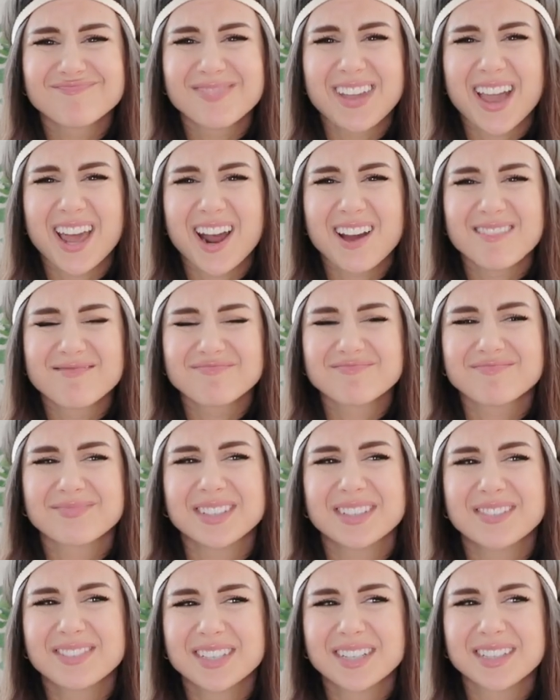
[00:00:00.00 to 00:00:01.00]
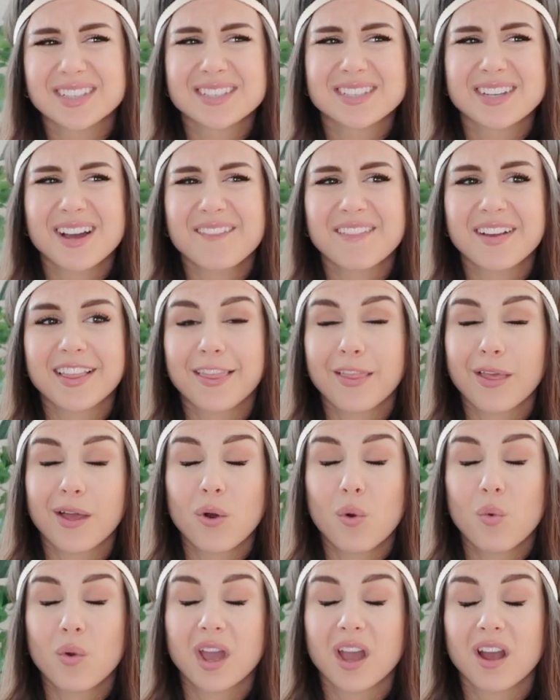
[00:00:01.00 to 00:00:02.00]
you know, give yourself a
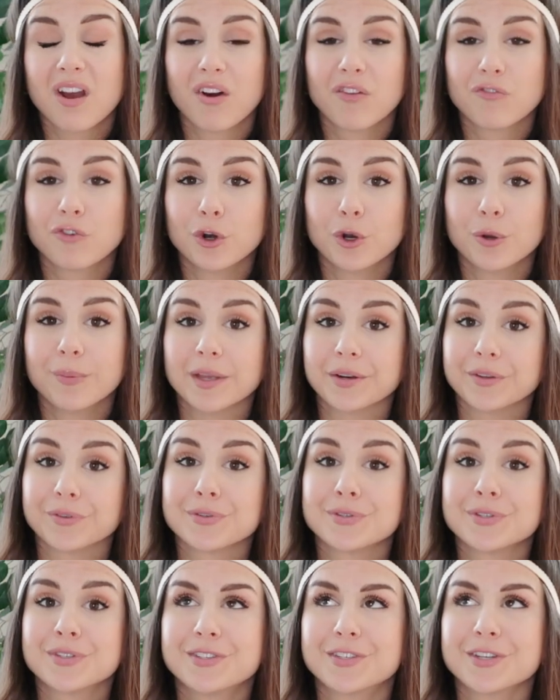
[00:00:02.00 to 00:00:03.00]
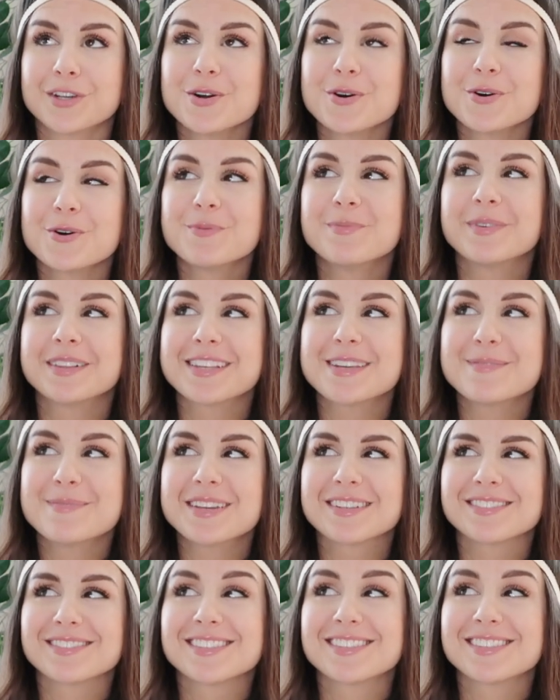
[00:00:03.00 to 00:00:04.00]
little wiggle room. It'll still, believe
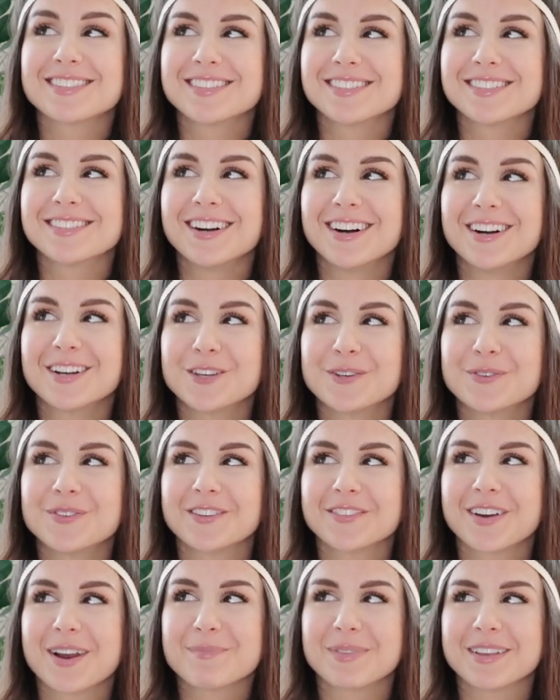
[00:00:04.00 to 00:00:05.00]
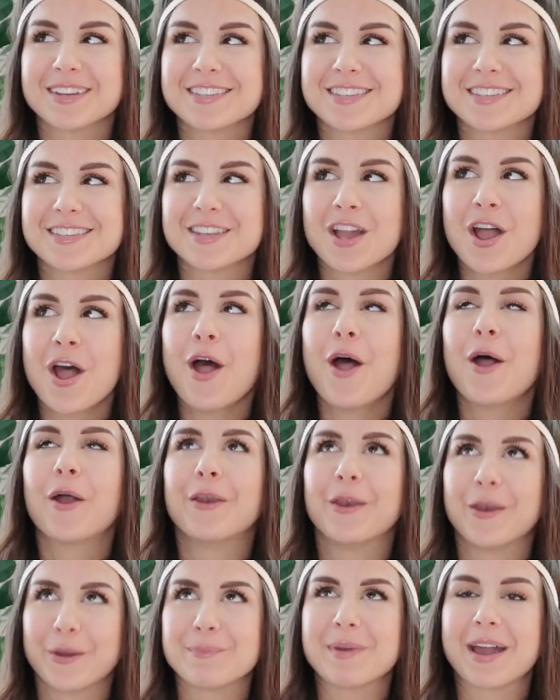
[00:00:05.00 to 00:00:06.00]
me, it'll still hug you in the right places
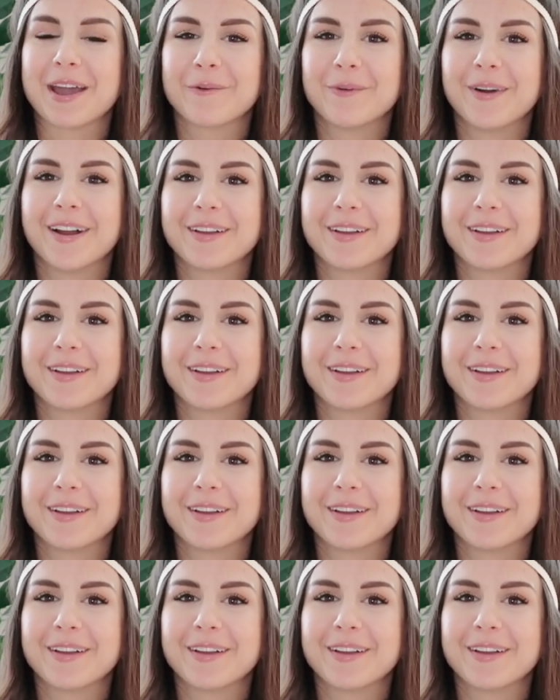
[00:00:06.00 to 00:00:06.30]
no matter